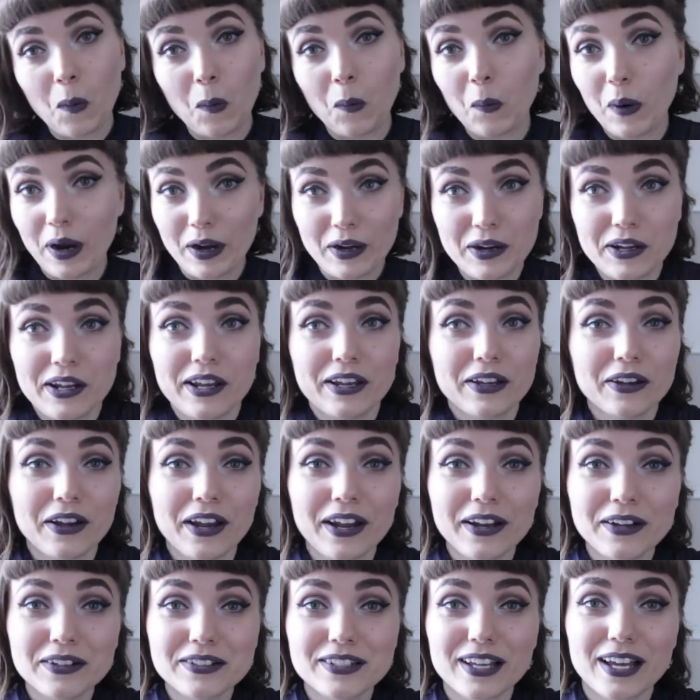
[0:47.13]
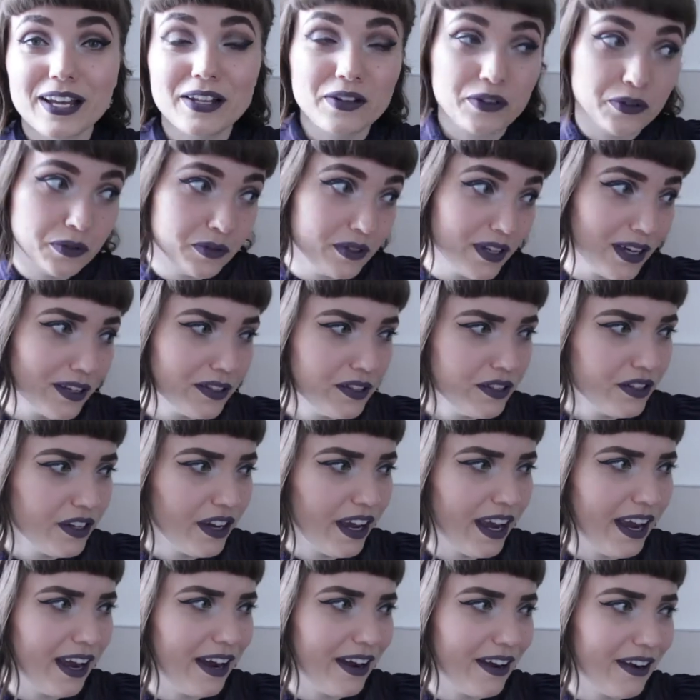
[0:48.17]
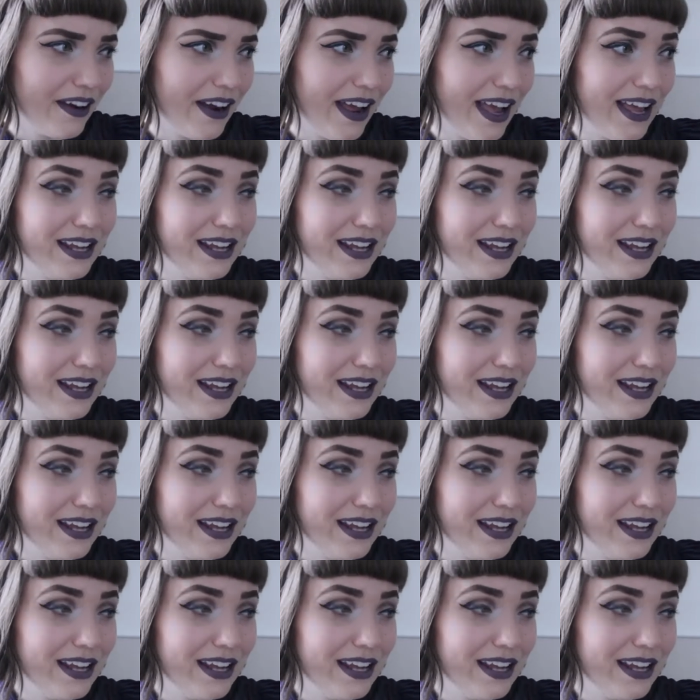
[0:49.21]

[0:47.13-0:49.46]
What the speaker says: where do you get your hair done? Who does your hair?